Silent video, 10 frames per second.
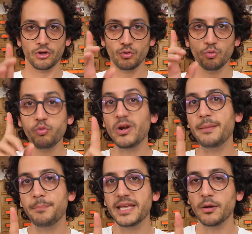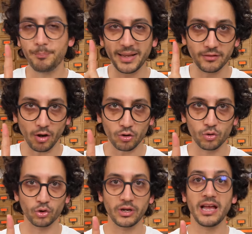you will be a better
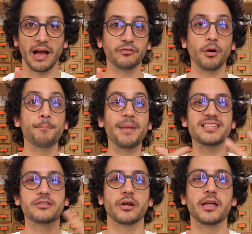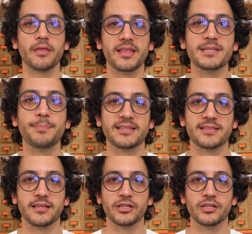cook after mastering this pasta